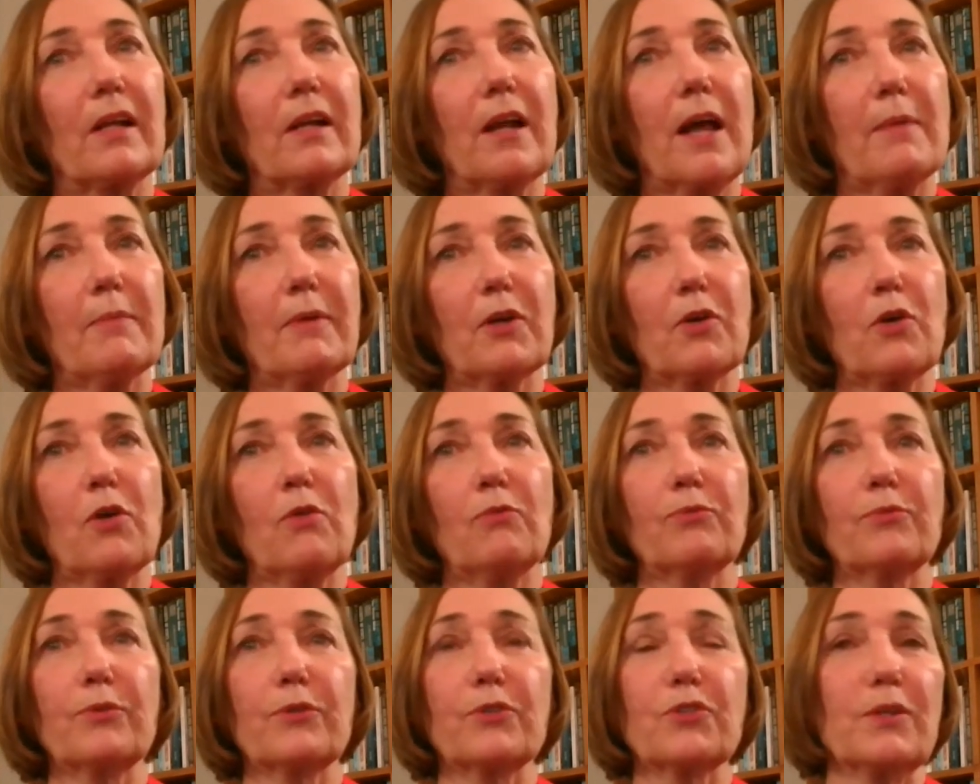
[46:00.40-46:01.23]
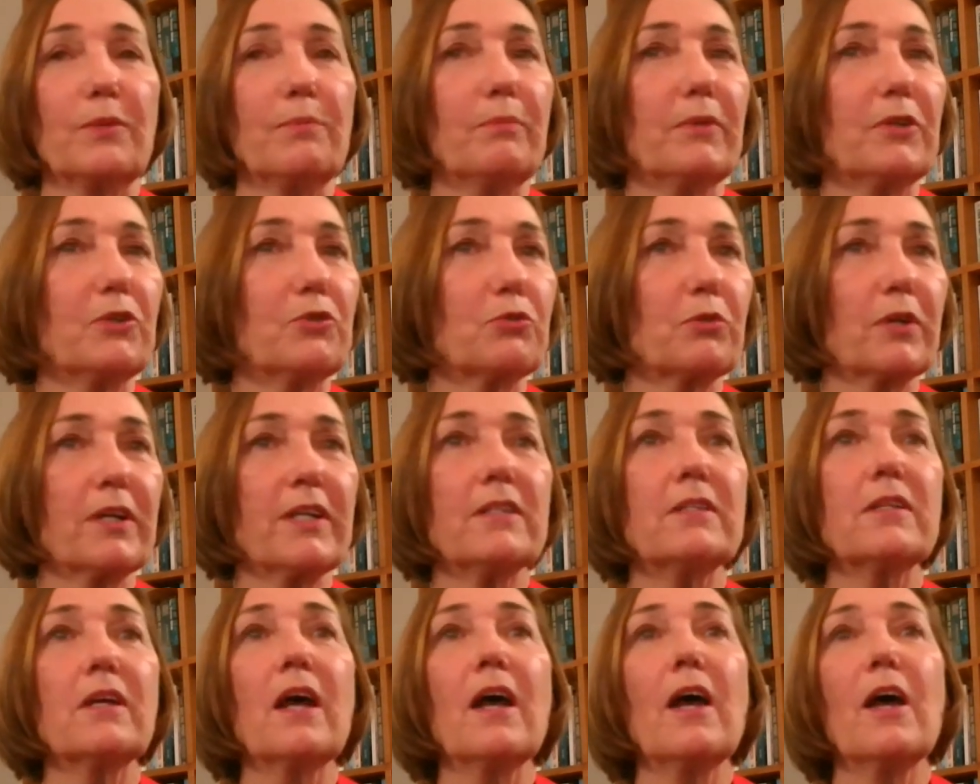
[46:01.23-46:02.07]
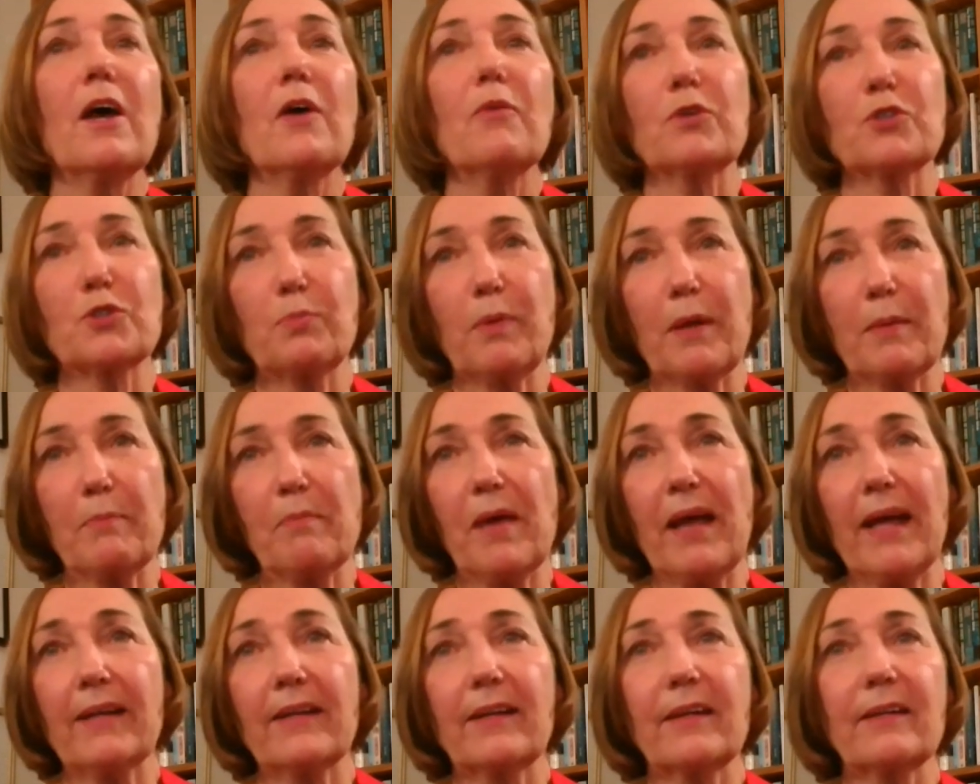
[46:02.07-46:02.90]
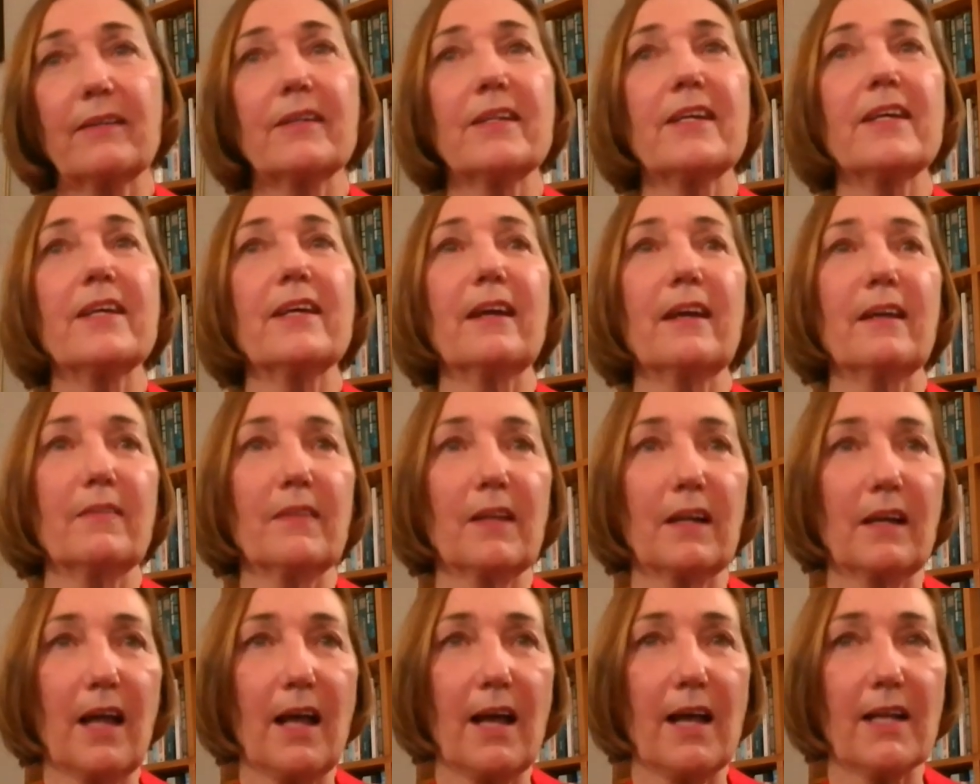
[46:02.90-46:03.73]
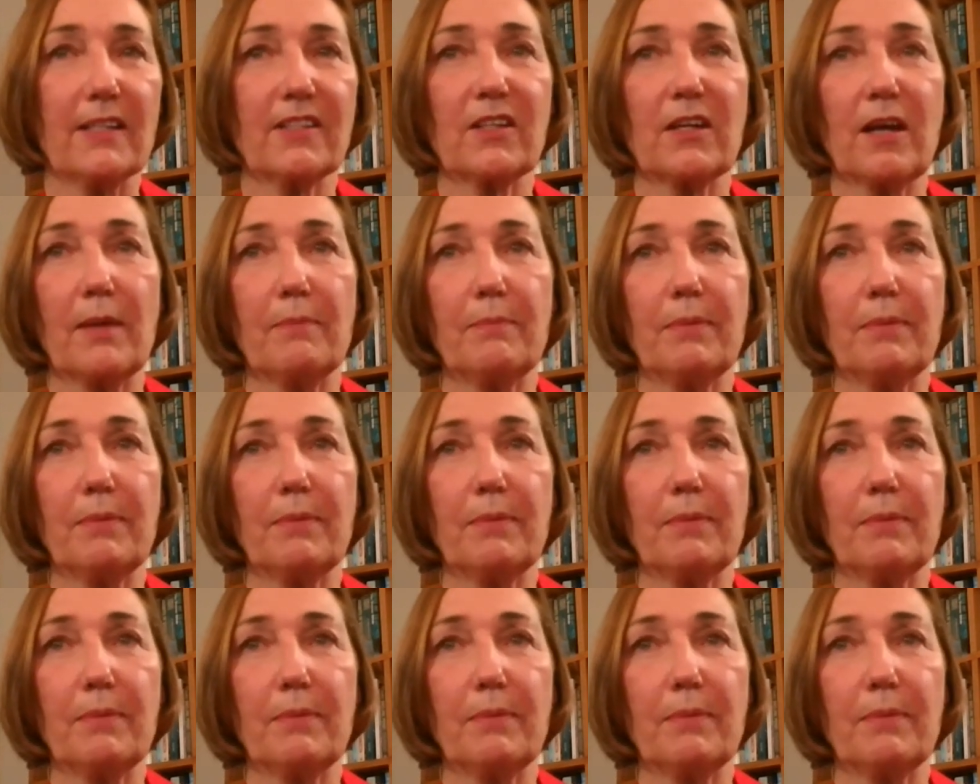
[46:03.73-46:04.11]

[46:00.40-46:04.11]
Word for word: climate conference in Madrid, what's been made clear in the last